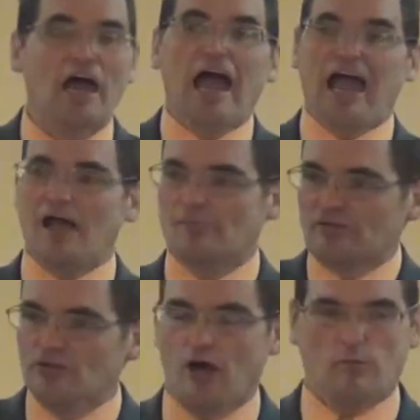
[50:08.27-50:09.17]
How many
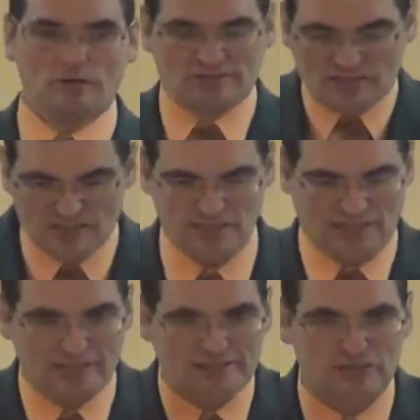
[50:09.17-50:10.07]
of y'all want to sin
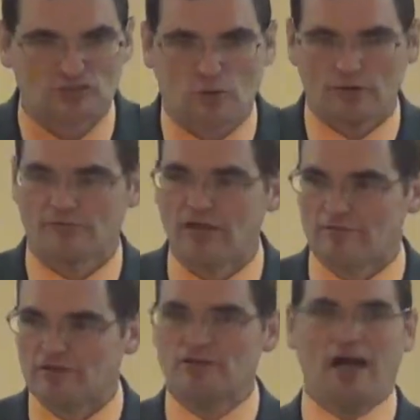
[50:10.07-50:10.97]
against the throne of
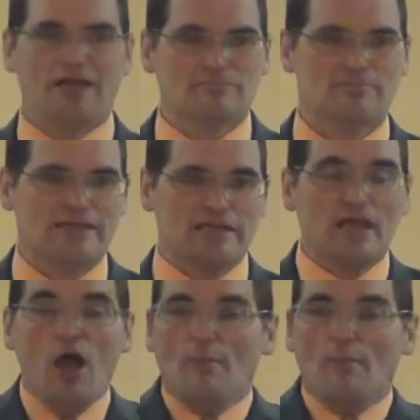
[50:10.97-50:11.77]
heaven? Not me.